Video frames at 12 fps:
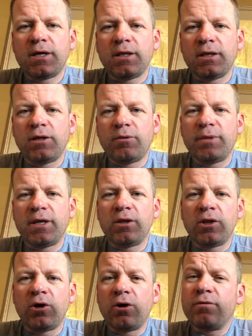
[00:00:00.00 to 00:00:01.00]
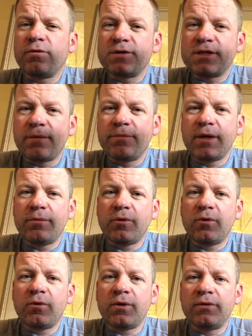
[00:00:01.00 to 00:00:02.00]
a little bit long for some
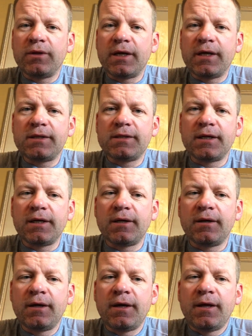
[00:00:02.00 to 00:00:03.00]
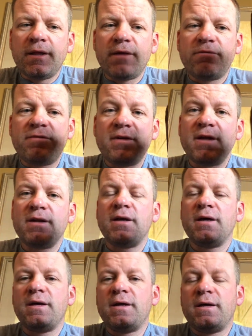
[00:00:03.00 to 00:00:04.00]
people, and that they fit
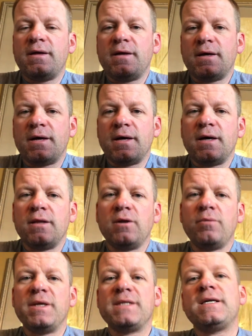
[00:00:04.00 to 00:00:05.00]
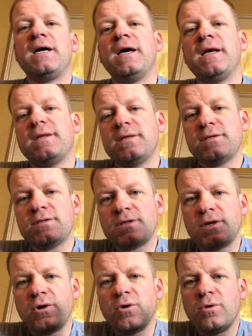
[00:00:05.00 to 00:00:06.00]
a little bit tight.
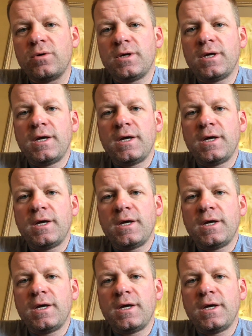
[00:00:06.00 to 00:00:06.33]
So